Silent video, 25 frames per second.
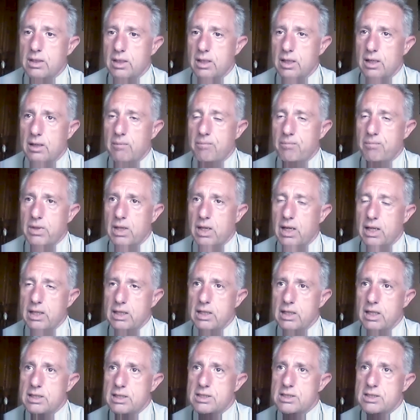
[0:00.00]
Um,
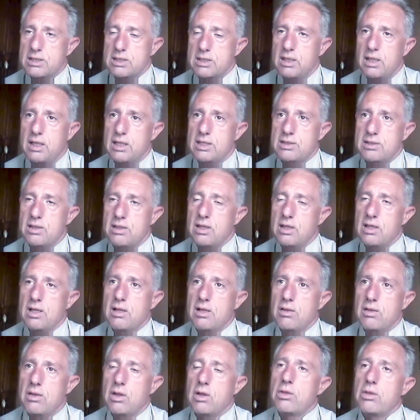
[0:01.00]
and it's it's
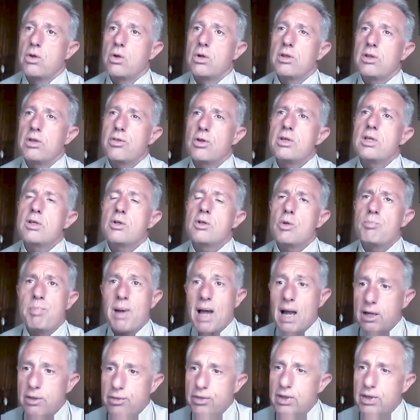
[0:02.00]
the only, the only
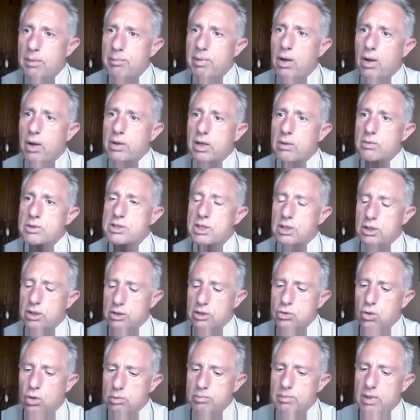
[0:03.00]
bad thing about it, I would say, you
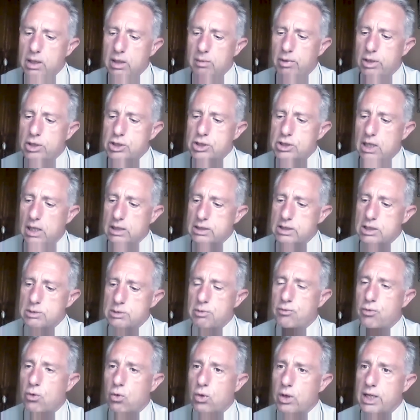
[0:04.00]
talked, Mary, about challenges
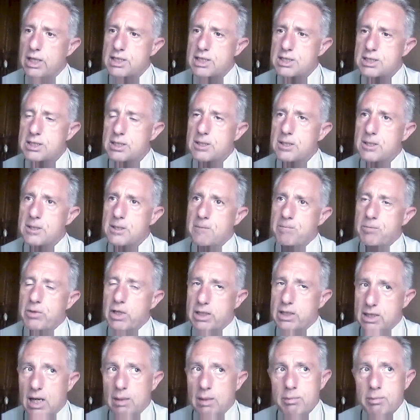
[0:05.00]
before. It's
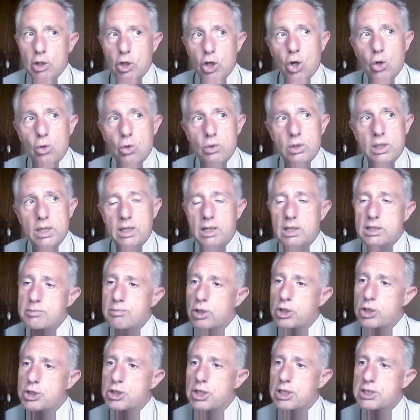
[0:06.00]
It can be lonely in as
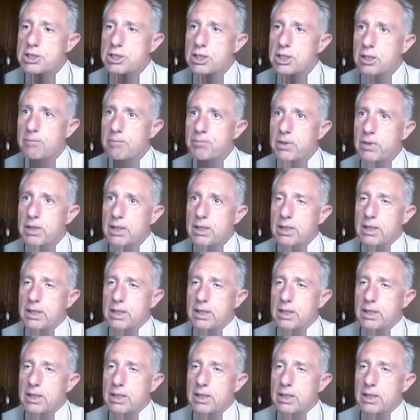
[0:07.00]
much it's a,